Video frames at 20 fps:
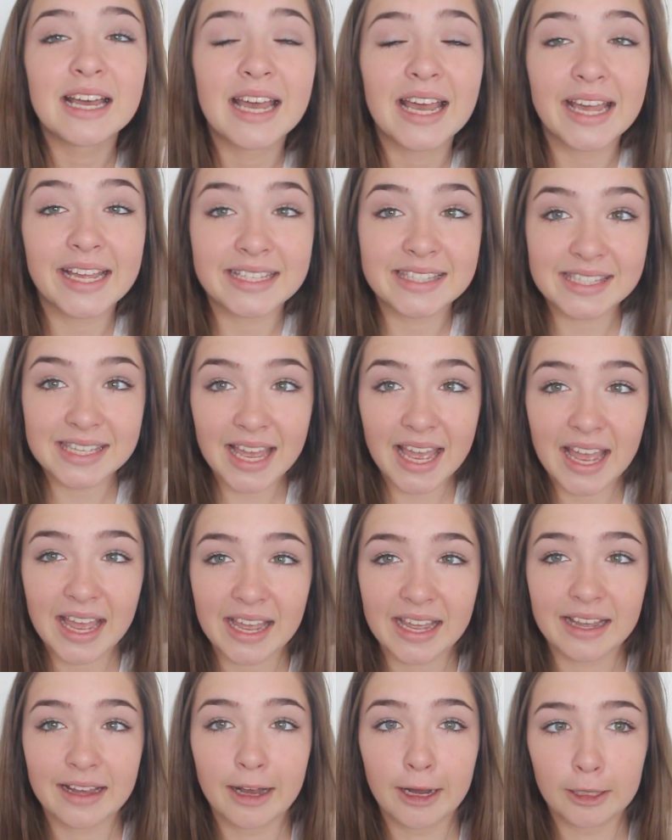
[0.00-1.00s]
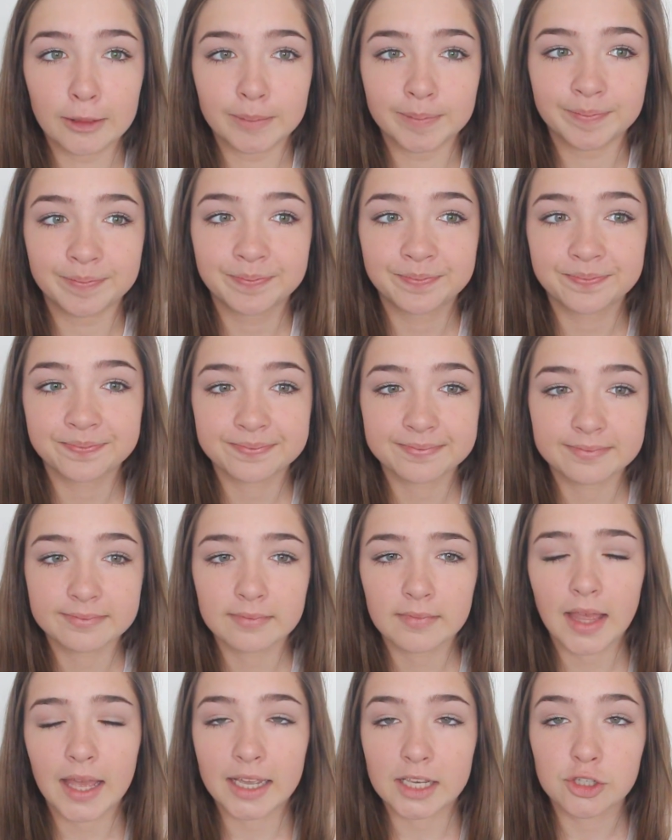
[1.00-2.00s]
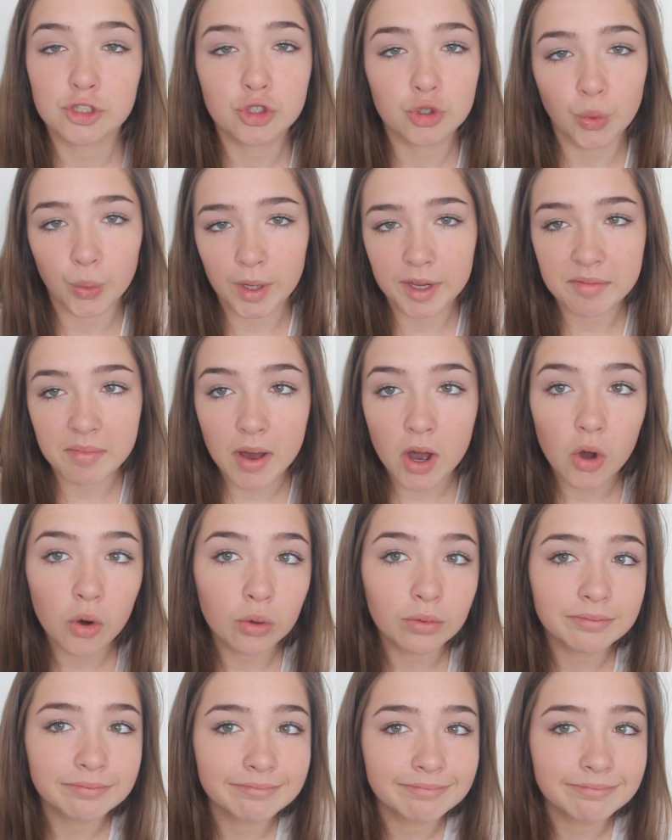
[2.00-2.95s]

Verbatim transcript: it's a um, like screamo